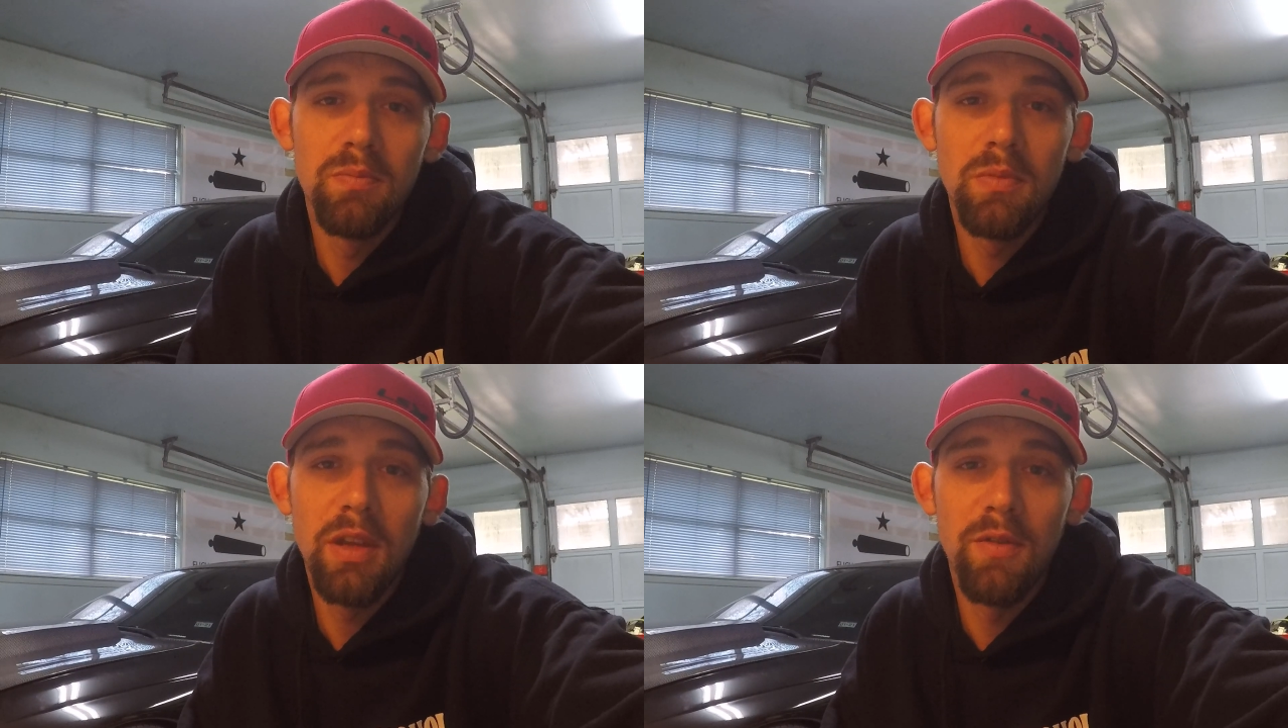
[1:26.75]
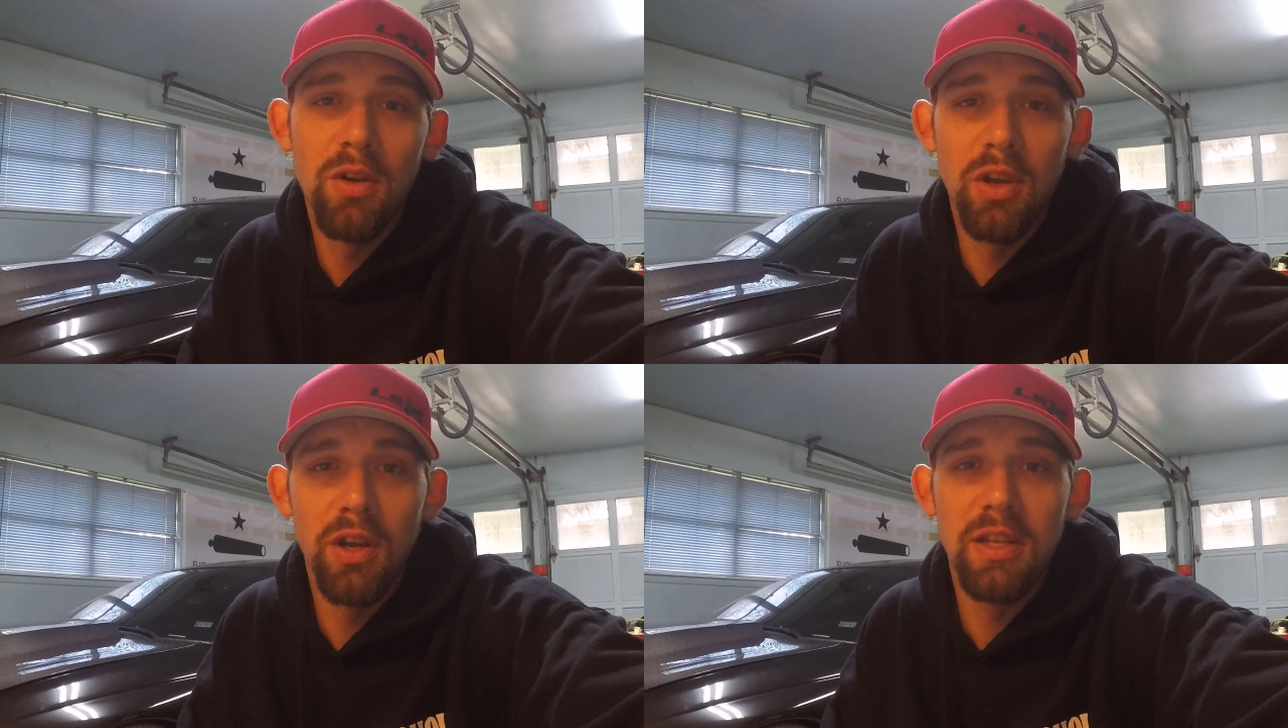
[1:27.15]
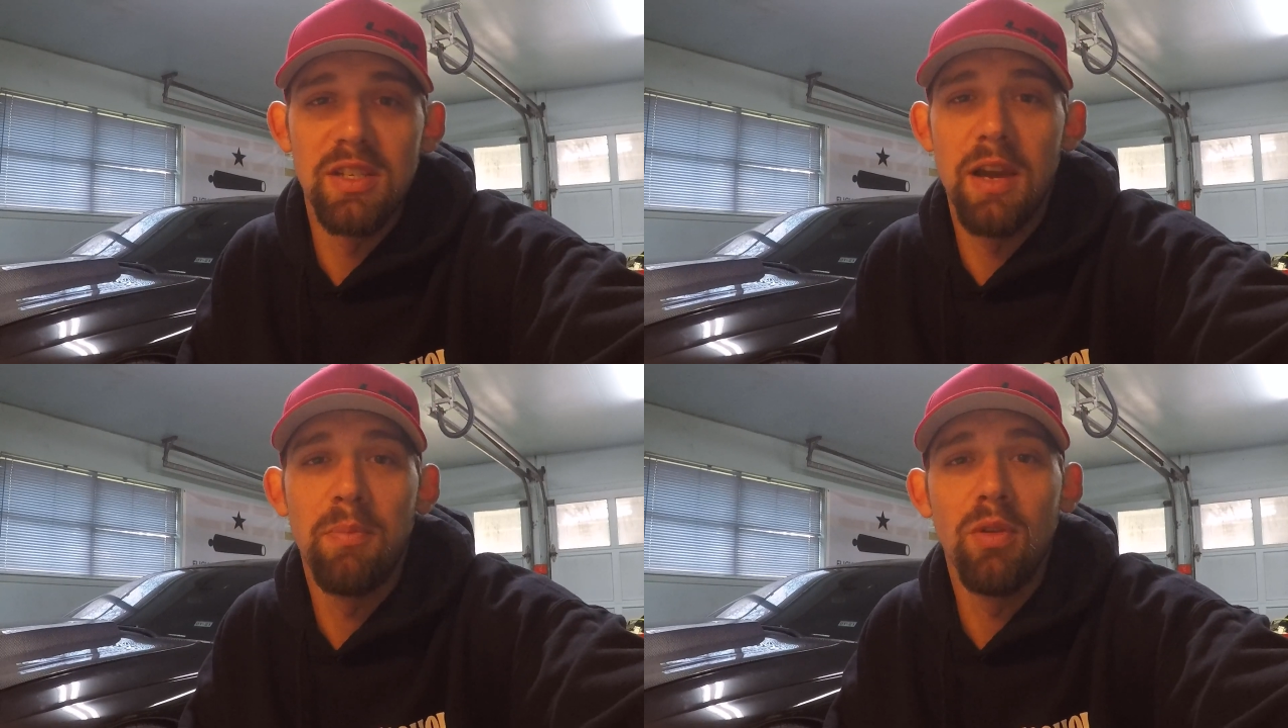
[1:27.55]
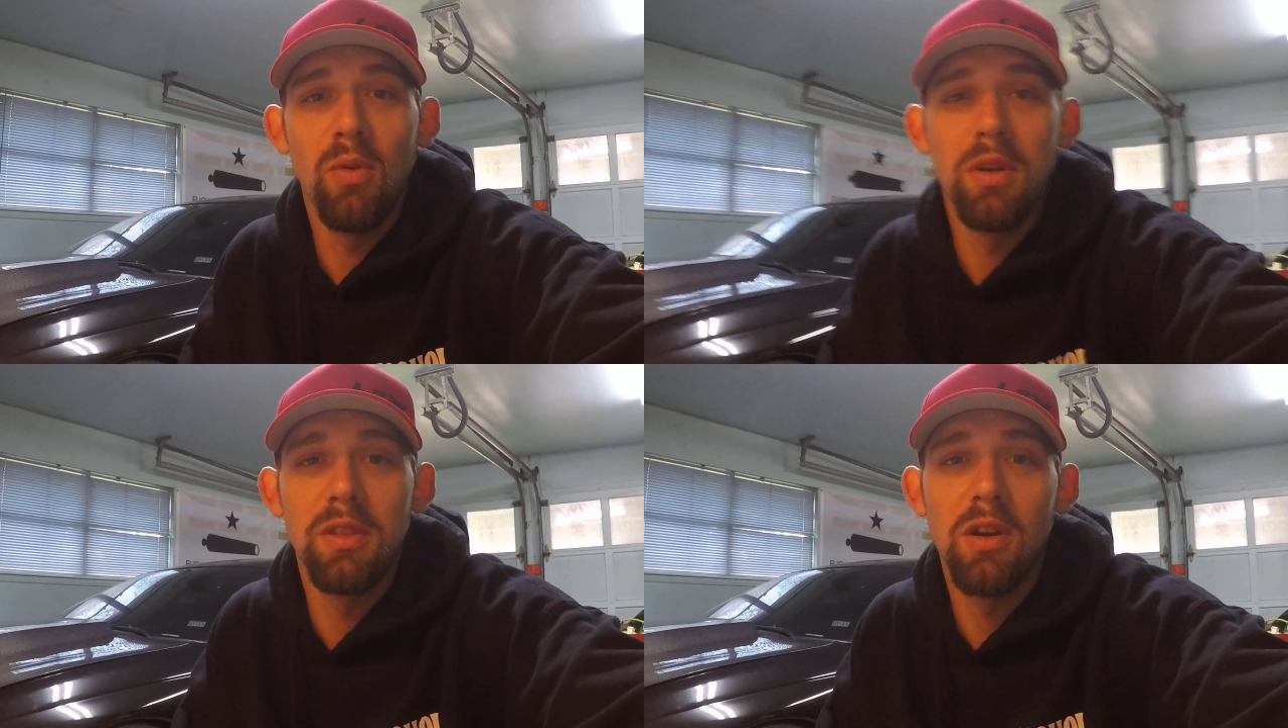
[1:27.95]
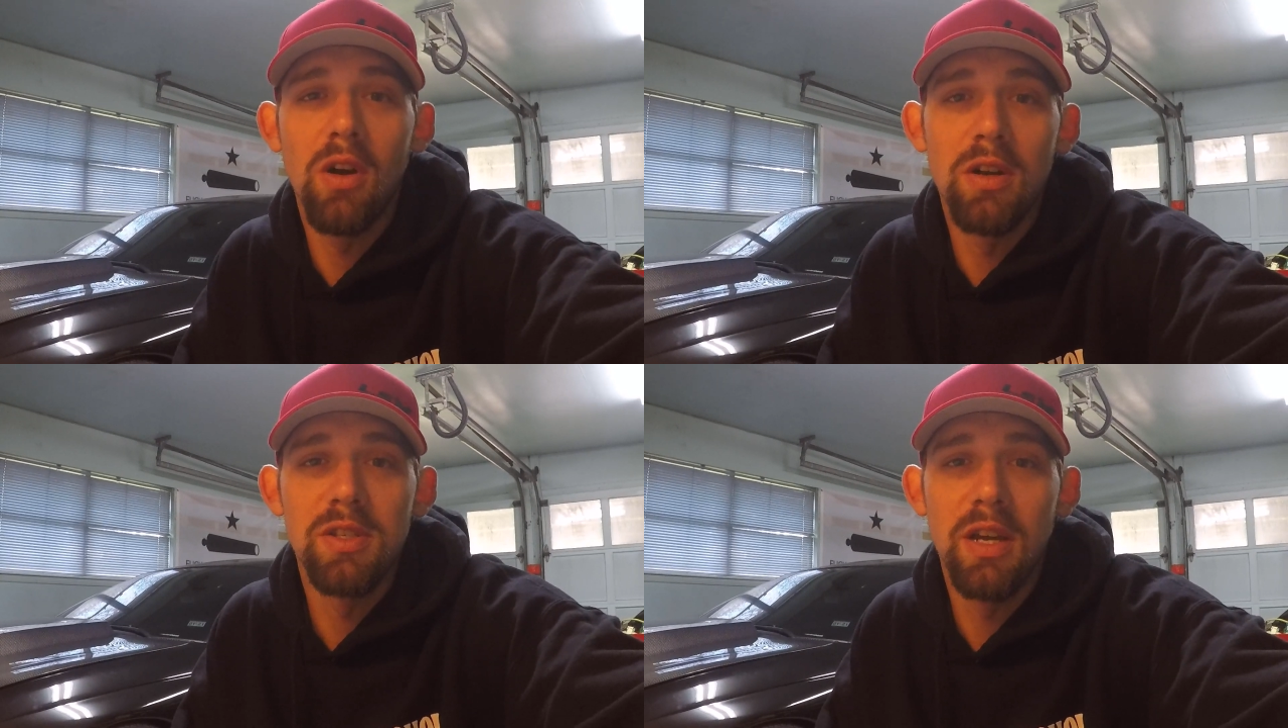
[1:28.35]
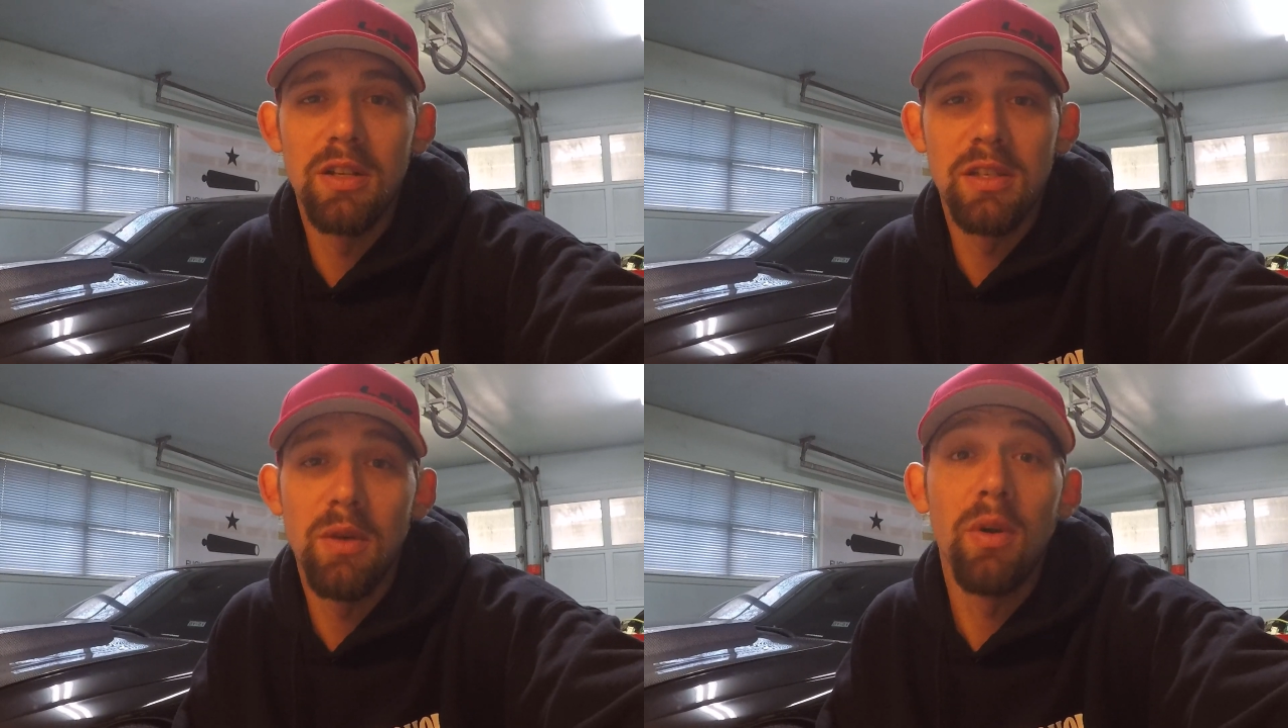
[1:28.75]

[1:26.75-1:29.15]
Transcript: give you a good example of what the car sounds like,